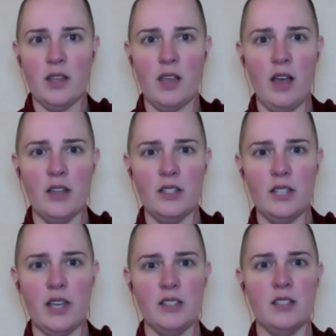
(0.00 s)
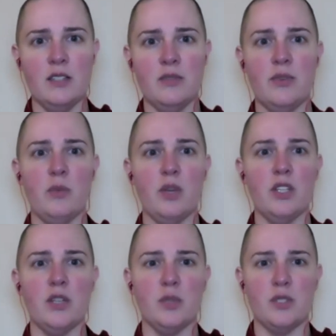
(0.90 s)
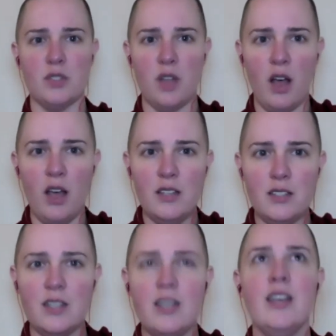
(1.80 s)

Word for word: the context from which it was taught.